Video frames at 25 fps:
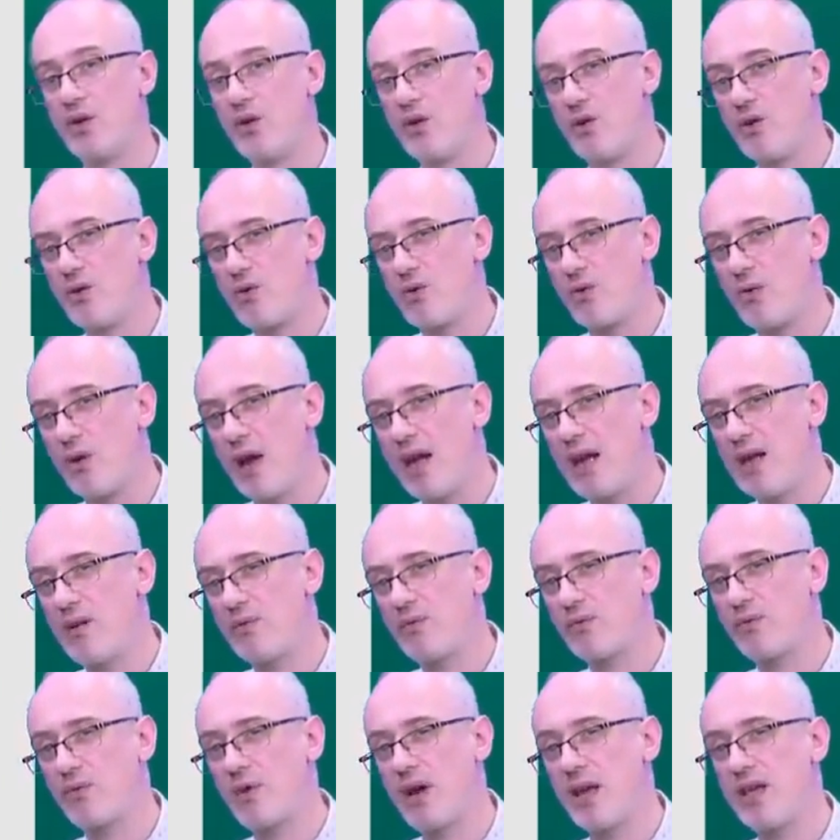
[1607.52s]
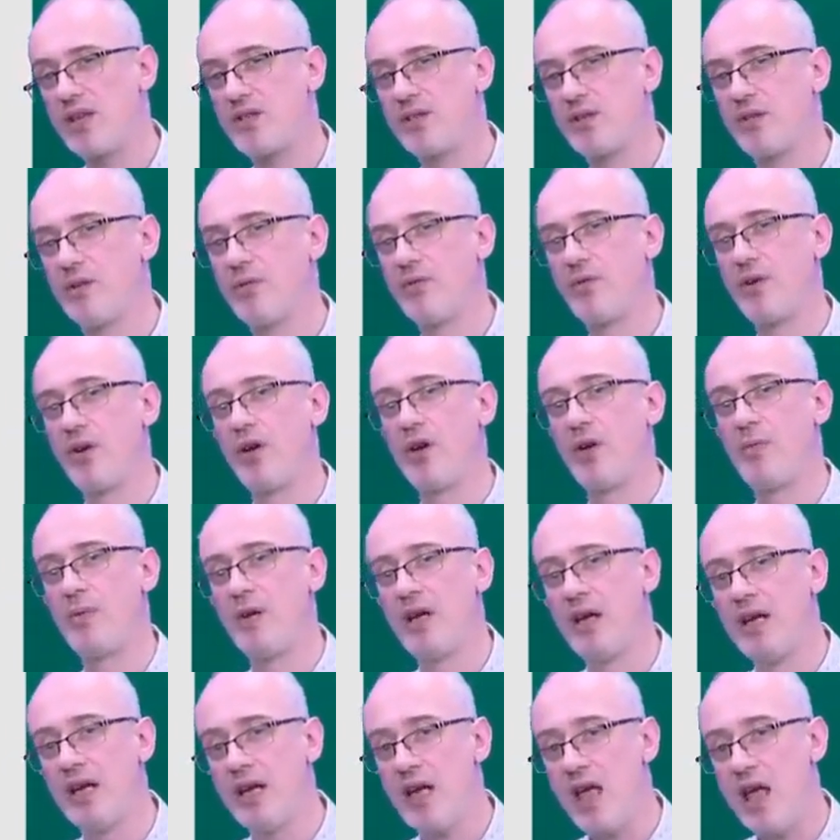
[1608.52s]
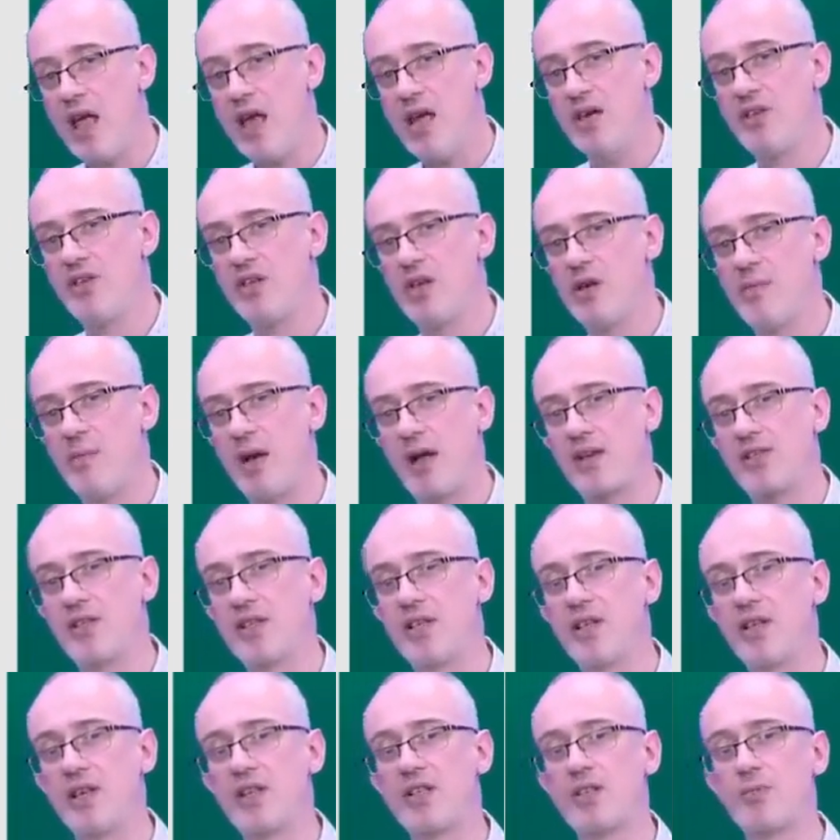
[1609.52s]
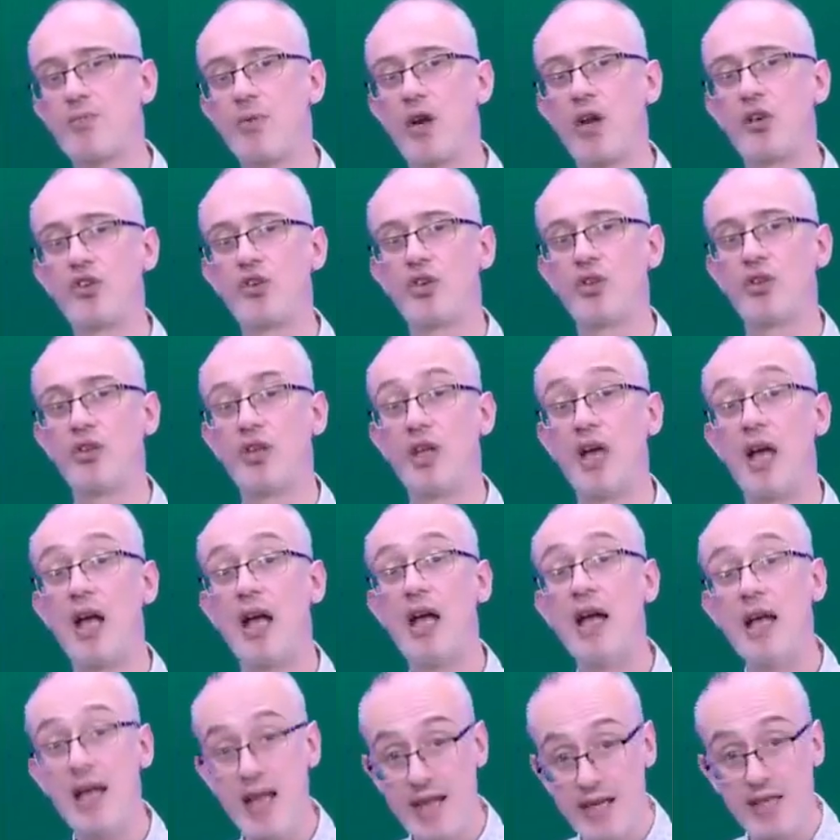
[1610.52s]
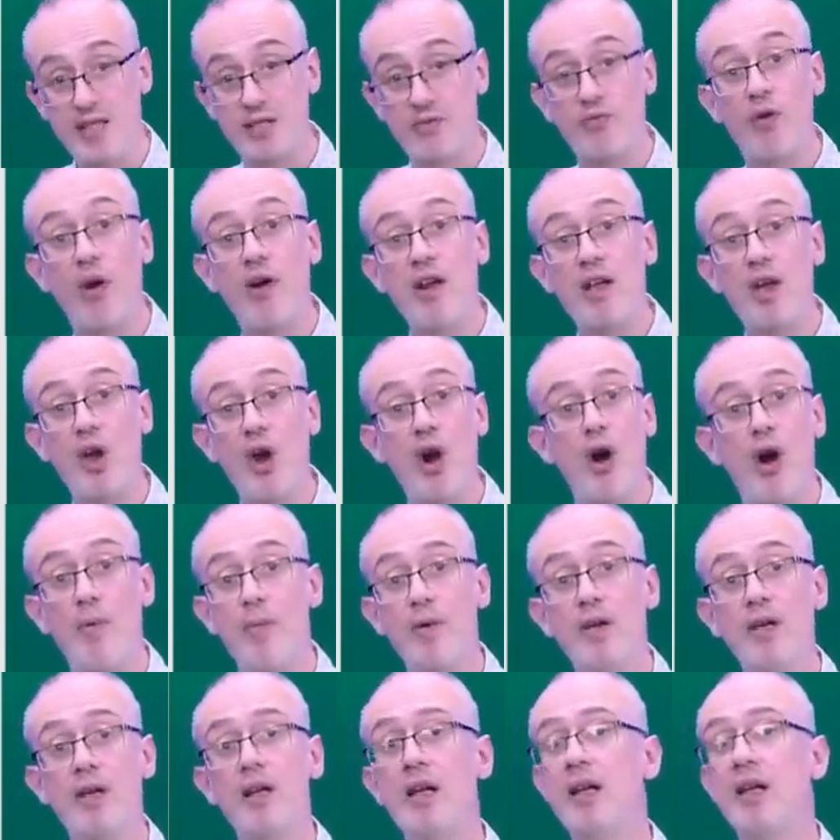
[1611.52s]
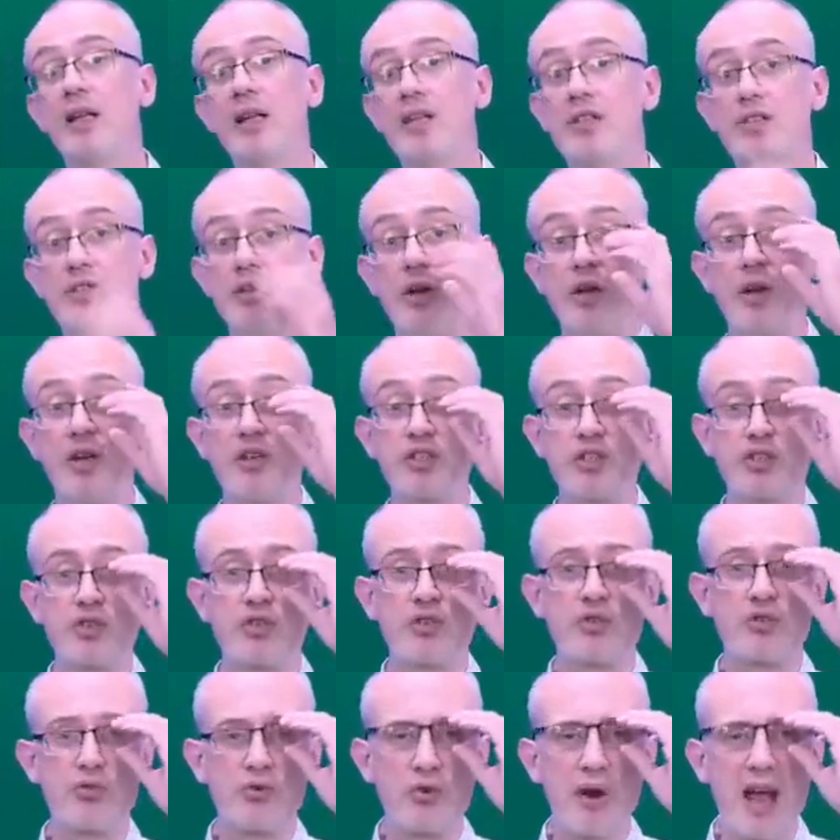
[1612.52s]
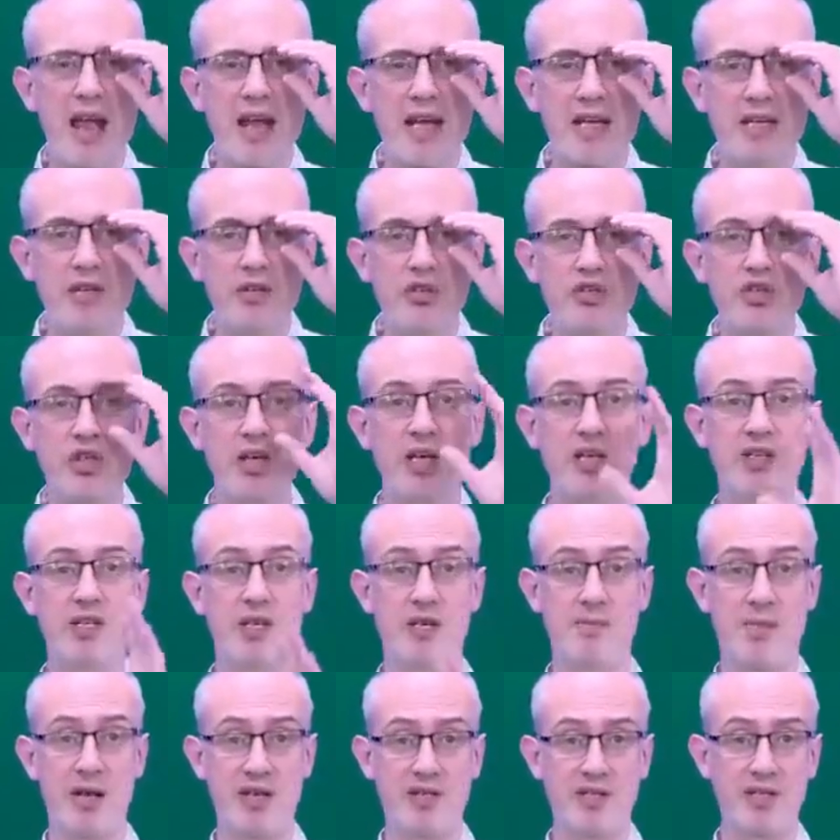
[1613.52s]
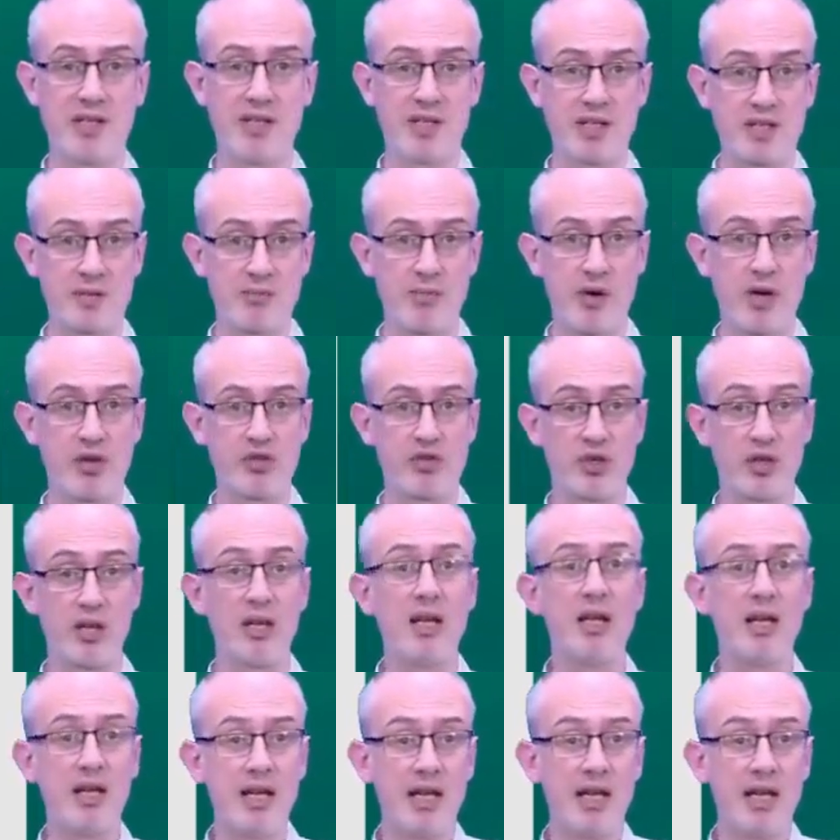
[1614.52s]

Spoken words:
great phrasal verb, idiomatic expression there. It's very common. It's not a strange idiomatic expression.